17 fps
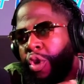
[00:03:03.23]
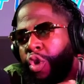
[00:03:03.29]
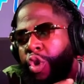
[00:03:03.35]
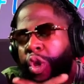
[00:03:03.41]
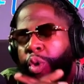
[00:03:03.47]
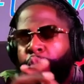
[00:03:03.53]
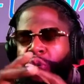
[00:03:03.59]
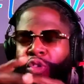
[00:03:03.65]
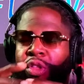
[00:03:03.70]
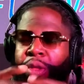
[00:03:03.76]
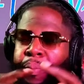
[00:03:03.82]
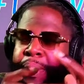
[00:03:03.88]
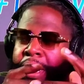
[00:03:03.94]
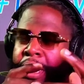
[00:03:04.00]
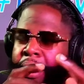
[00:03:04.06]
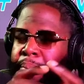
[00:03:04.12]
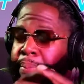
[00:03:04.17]
You know, they was
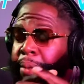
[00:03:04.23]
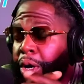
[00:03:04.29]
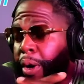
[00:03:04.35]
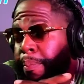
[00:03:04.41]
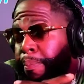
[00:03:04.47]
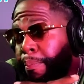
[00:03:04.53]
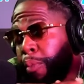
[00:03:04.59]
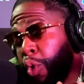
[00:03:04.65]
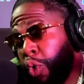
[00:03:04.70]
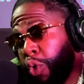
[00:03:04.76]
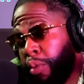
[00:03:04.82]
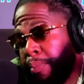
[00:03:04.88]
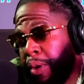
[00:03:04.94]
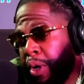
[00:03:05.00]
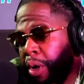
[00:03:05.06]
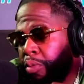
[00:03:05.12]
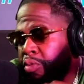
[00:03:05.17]
debating, big up
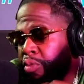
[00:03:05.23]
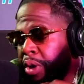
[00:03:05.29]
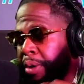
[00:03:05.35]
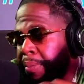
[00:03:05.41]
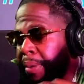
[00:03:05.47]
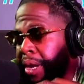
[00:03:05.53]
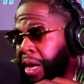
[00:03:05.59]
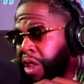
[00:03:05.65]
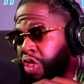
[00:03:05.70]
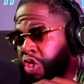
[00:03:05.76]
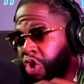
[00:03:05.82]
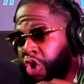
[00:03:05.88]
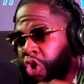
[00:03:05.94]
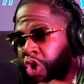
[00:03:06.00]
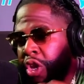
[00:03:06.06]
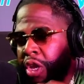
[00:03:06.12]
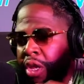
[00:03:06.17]
Redman and
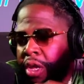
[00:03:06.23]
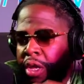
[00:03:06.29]
Third.